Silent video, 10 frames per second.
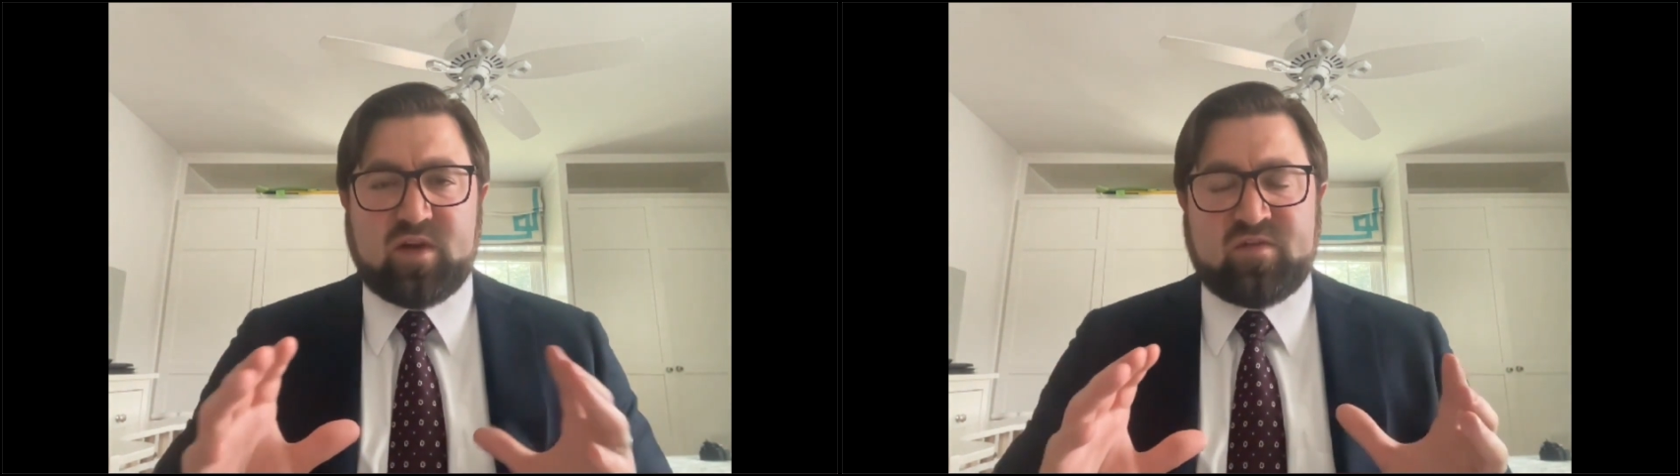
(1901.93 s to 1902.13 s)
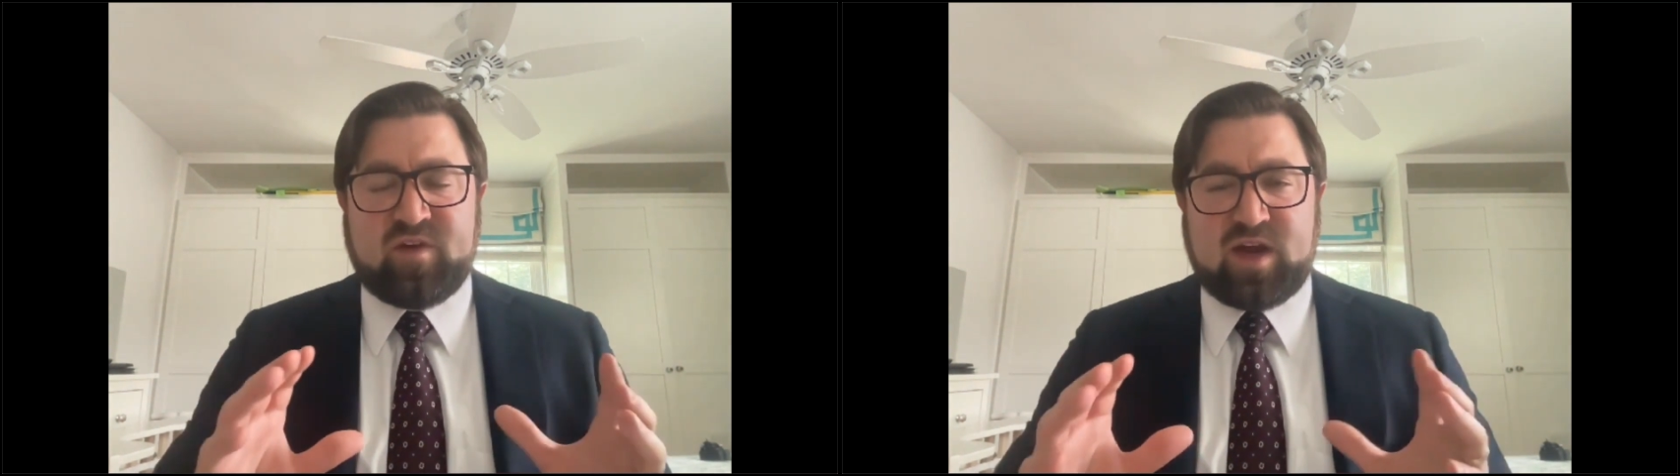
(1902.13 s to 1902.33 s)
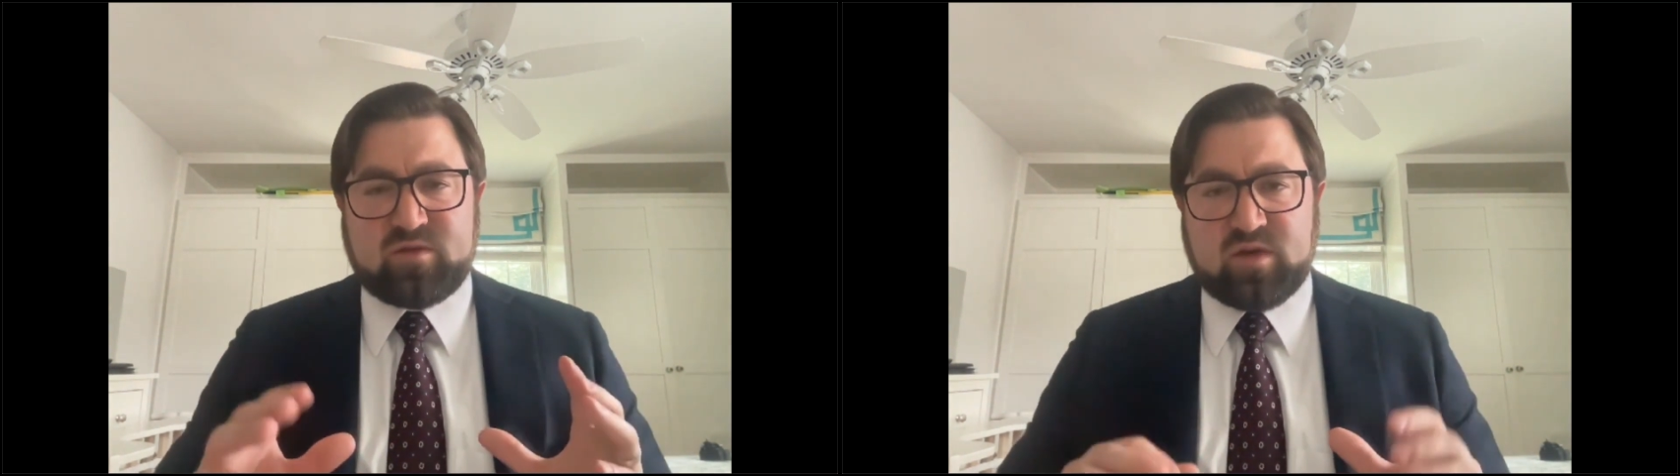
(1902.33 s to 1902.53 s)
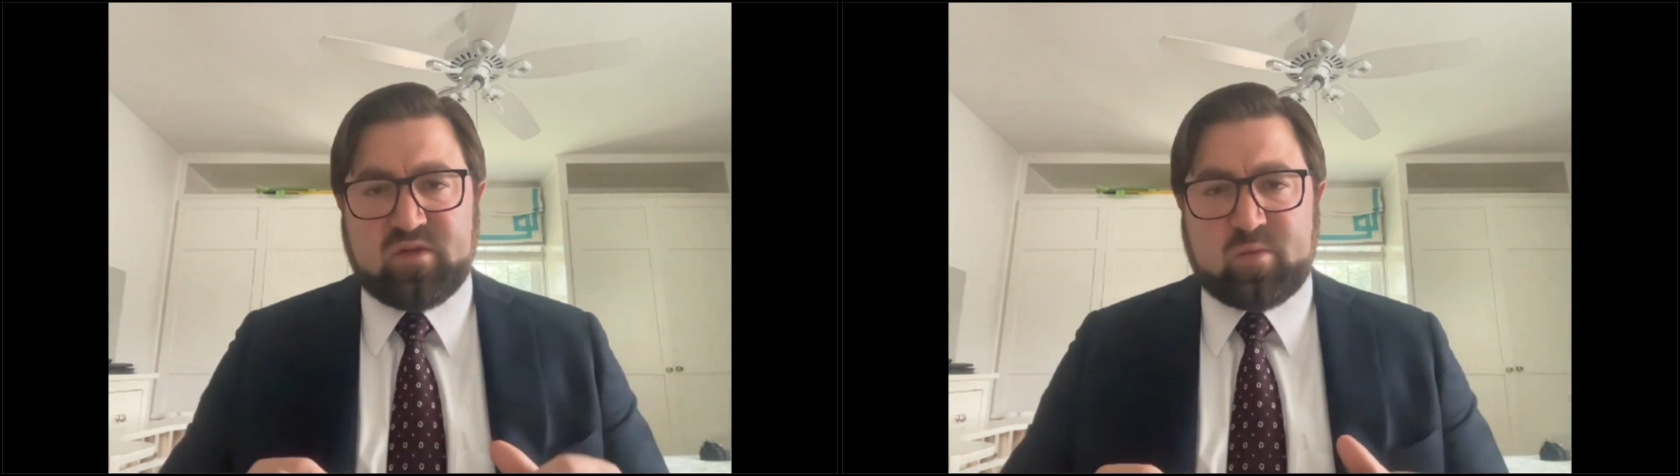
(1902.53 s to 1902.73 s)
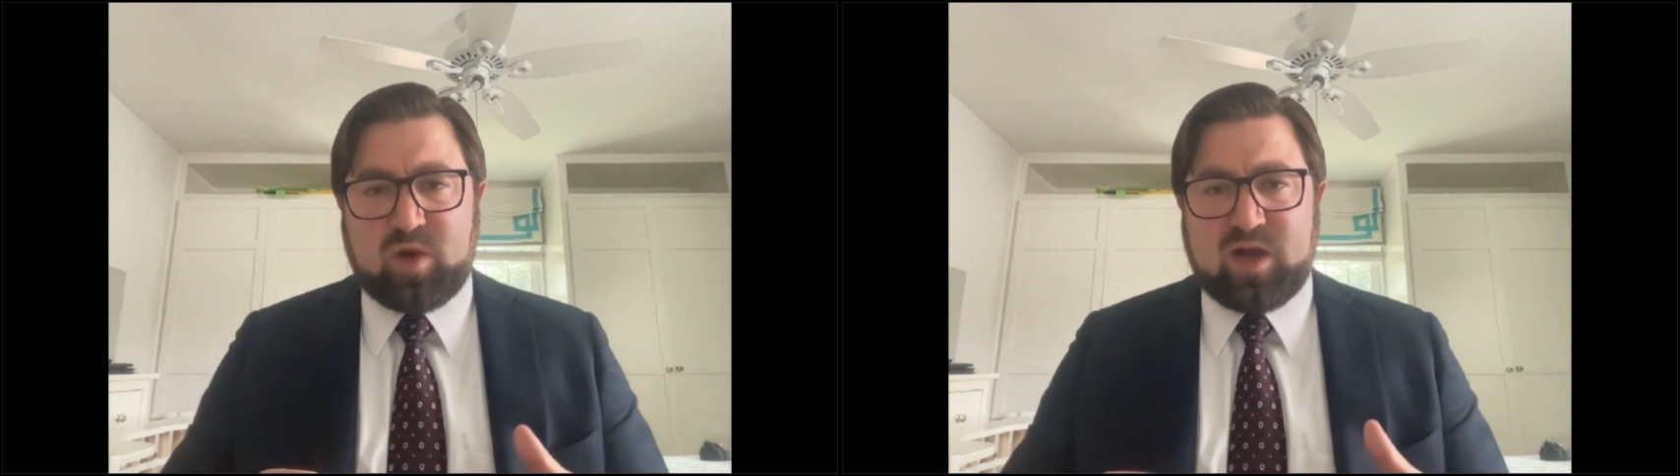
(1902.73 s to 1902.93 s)
to factor in
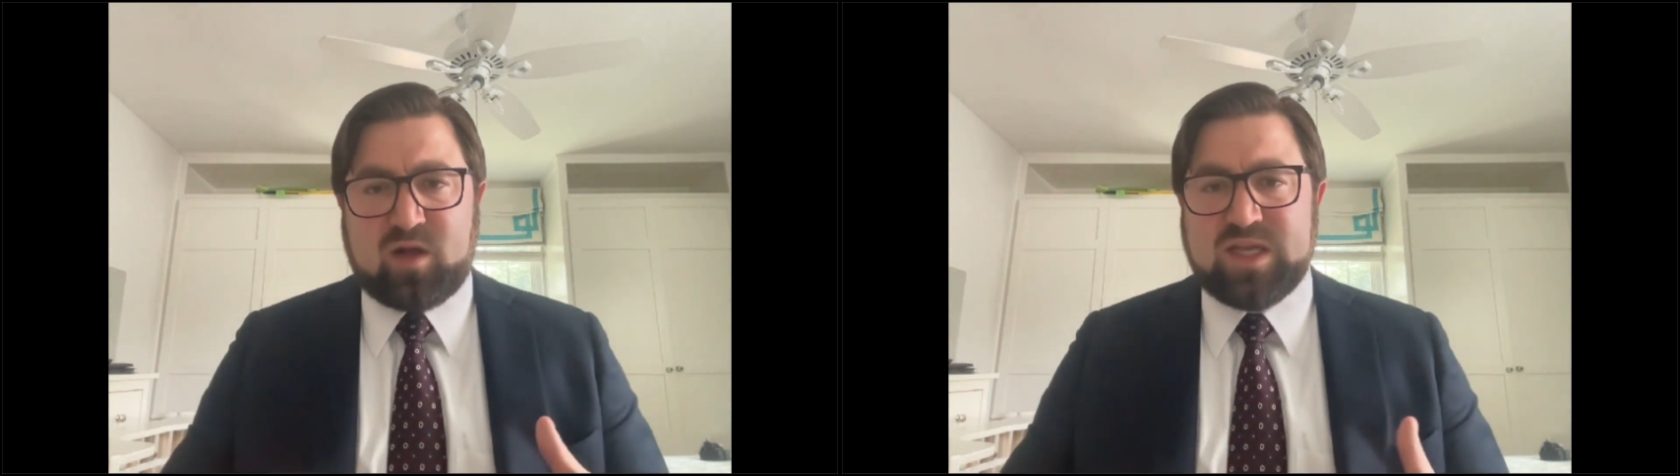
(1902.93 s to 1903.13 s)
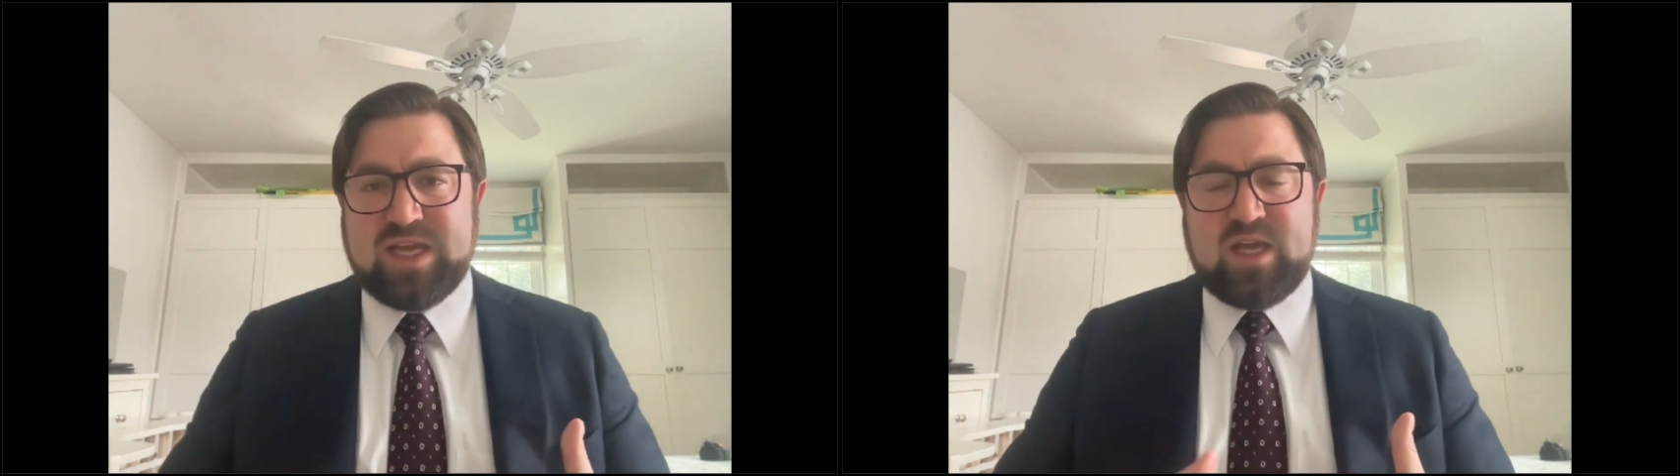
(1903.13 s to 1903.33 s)
as well